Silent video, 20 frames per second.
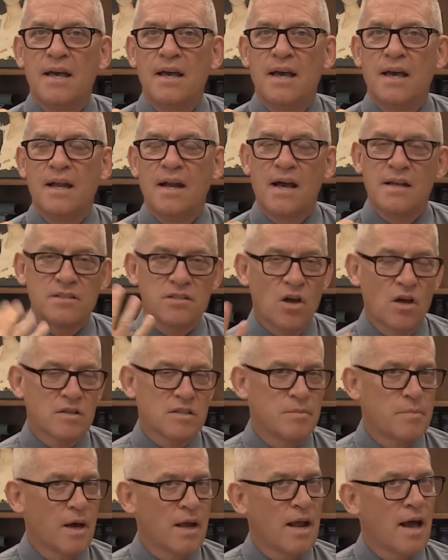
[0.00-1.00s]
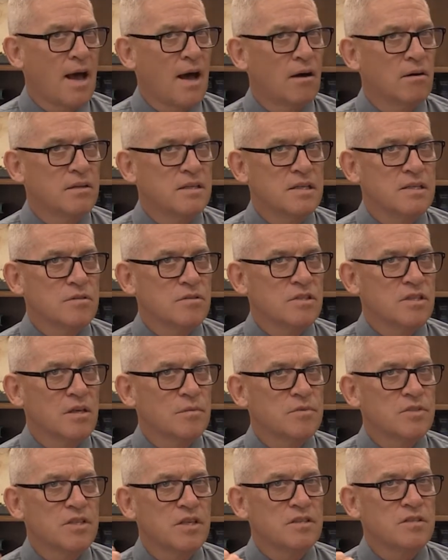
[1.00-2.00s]
And I talked about how, in
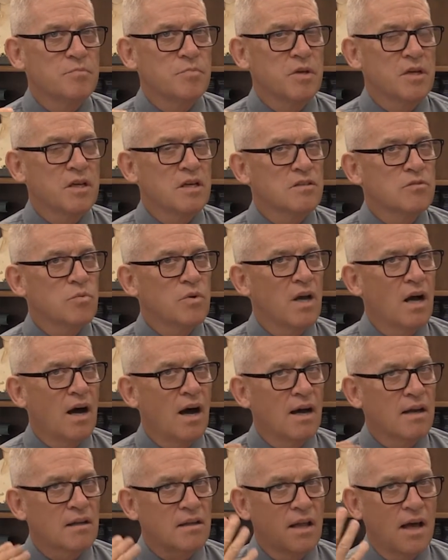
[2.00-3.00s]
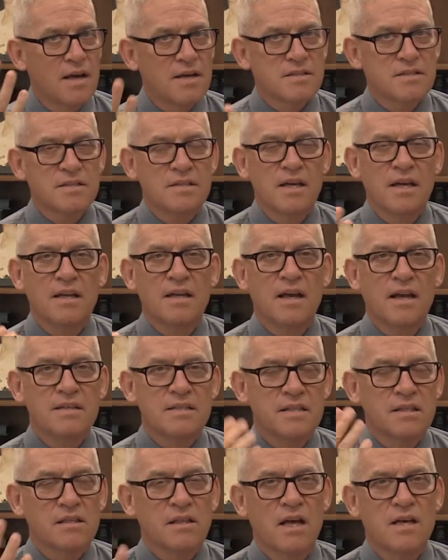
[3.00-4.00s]
some sense, because we idolize and
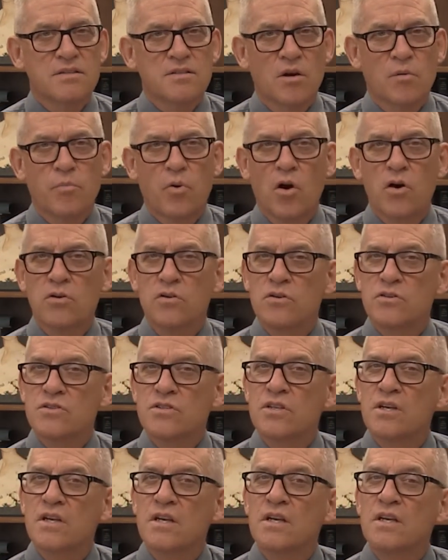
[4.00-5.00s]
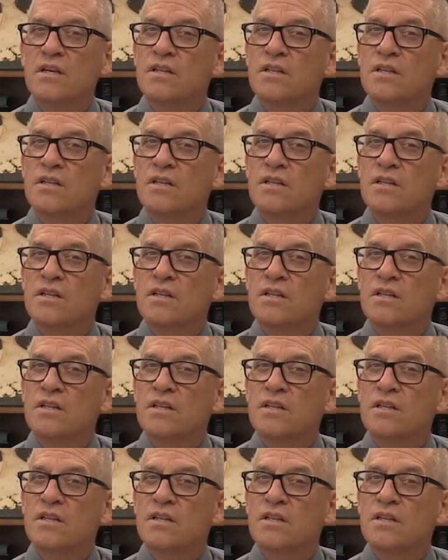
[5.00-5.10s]
idealize our partners,